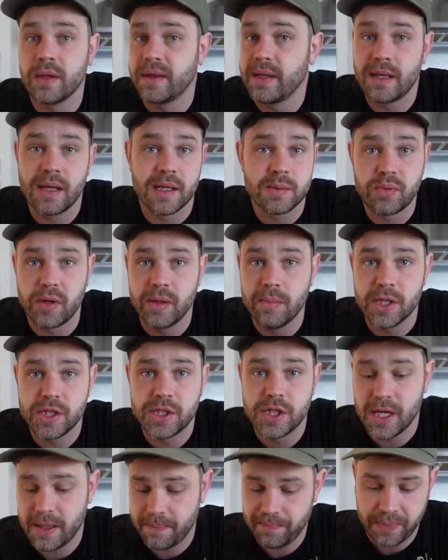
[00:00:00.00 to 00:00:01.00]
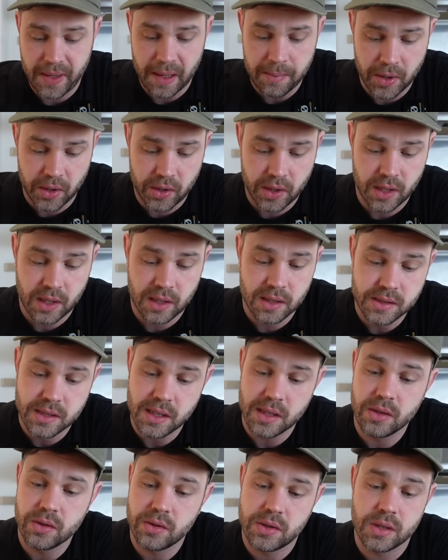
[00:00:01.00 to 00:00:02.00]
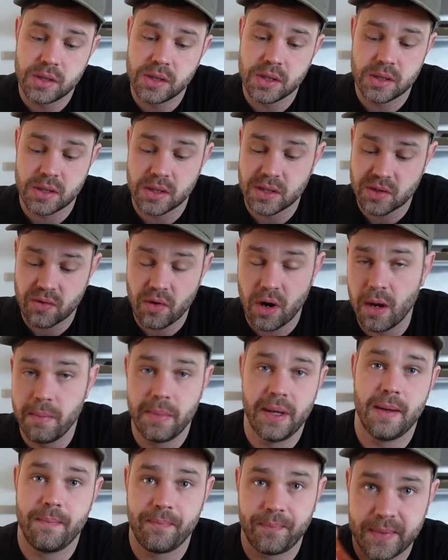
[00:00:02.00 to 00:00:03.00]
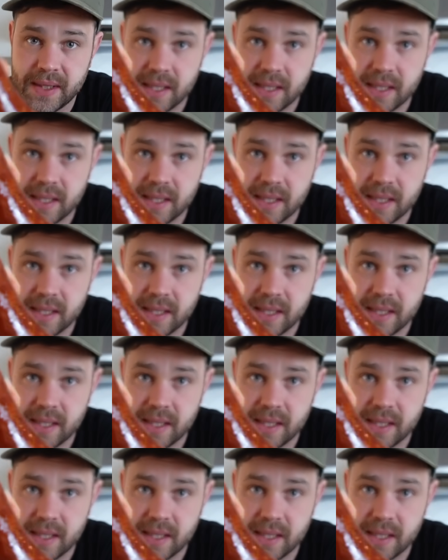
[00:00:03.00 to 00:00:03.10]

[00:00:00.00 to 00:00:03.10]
I think that's pretty much it. I'm not going to continue to just describe it.